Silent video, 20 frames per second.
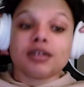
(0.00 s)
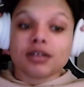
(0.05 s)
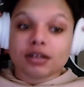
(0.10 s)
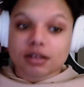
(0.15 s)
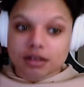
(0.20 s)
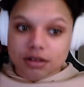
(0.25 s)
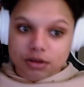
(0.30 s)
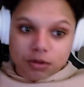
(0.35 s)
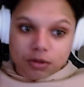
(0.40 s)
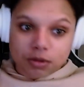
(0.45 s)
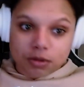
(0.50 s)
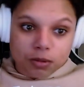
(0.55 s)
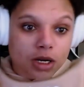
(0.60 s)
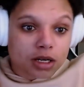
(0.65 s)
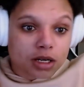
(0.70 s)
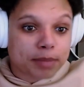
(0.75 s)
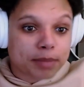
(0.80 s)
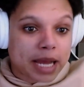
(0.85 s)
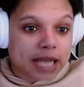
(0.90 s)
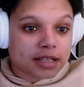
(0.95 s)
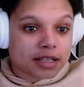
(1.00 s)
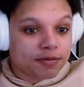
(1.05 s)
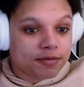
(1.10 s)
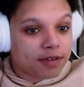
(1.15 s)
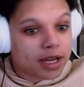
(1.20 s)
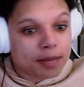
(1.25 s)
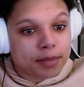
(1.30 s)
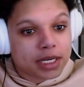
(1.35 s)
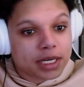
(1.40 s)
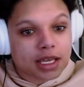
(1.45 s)
and welcome back to
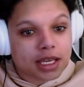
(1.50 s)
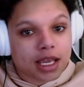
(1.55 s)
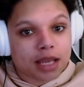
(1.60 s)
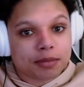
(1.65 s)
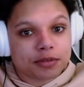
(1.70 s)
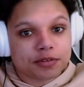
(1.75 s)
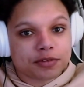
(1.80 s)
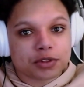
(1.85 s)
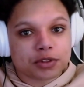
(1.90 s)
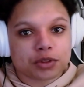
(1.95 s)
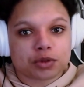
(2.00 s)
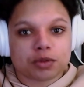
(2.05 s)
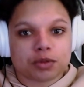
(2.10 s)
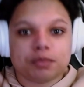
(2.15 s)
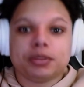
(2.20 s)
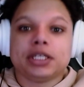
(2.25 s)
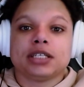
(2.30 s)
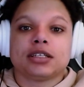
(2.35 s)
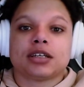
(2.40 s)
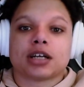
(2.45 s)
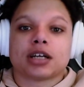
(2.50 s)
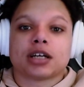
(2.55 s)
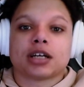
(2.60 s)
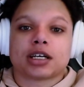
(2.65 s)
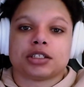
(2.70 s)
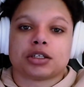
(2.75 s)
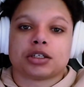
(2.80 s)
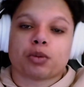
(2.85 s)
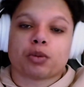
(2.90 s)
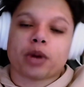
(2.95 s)
5 Minute Game Reviews with me,
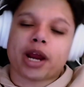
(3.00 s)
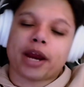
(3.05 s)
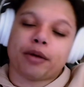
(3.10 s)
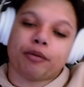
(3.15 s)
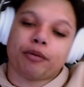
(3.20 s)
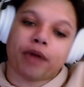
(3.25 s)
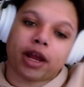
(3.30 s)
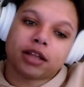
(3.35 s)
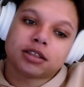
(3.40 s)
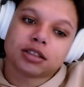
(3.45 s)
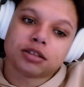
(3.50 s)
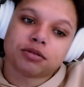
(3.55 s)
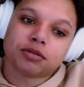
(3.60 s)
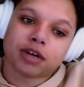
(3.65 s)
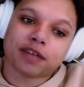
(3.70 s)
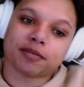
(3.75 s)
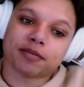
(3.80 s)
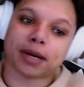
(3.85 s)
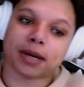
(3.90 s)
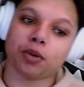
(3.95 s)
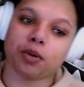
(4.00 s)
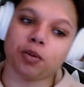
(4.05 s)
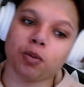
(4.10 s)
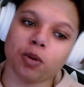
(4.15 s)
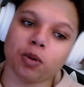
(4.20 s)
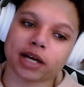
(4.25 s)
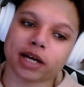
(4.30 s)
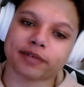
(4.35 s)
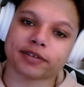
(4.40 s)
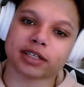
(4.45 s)
Gardner, where I rant and rave about
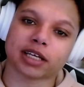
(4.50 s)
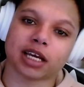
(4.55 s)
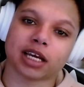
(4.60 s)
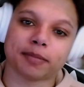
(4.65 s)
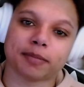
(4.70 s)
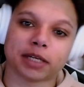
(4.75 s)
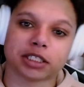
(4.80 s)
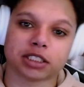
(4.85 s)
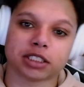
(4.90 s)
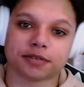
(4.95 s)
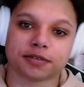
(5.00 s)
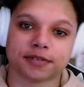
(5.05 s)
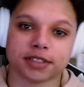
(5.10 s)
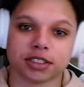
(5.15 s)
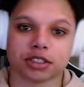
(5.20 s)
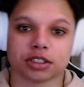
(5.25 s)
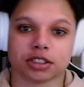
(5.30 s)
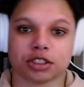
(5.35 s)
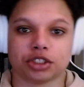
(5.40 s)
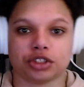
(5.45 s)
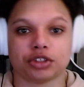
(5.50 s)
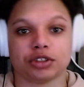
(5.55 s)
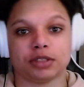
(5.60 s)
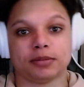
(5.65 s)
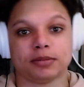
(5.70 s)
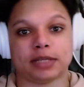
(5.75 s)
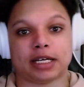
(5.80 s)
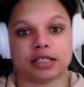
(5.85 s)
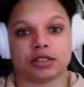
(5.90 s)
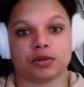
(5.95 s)
whatever game I just finished on stream
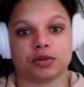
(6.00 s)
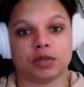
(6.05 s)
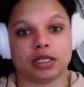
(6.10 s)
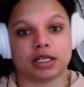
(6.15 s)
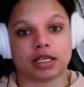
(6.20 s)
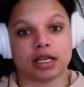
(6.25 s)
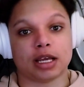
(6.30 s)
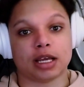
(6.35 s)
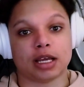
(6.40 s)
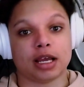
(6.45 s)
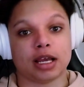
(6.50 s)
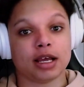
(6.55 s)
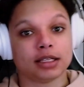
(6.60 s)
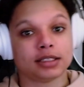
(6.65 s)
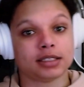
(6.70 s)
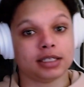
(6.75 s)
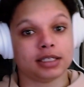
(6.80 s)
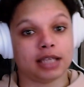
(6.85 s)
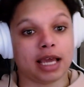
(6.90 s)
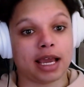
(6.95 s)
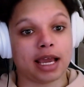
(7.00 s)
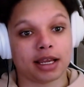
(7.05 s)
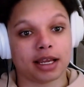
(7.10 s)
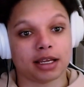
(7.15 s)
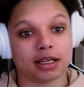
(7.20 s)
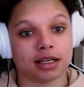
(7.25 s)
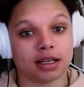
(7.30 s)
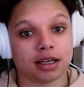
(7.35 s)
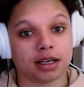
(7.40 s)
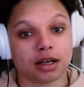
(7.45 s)
last week.
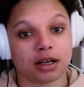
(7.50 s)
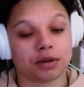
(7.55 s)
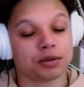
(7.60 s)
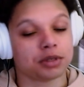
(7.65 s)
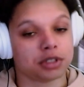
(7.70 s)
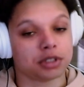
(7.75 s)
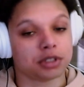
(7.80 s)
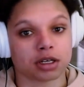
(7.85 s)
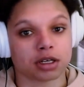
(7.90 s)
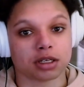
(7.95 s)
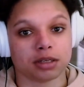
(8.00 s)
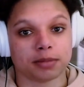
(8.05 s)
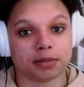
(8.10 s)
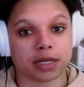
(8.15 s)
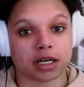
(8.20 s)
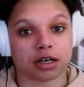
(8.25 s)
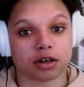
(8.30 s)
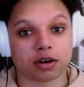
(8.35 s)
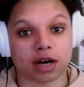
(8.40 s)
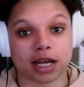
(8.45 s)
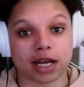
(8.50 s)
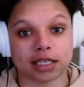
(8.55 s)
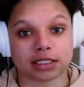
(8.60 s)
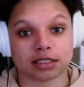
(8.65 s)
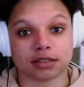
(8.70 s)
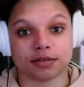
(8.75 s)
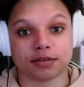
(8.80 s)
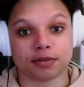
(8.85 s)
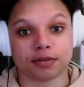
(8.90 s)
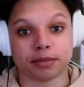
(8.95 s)
Today, we're talking about
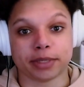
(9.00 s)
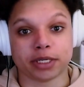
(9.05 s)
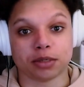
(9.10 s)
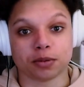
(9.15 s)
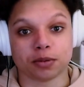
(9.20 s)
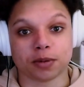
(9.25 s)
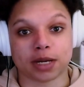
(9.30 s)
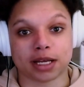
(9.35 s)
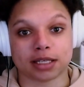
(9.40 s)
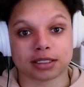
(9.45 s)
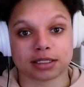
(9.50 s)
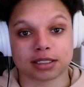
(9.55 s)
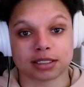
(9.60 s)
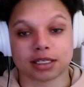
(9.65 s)
Horizon Forbidden West.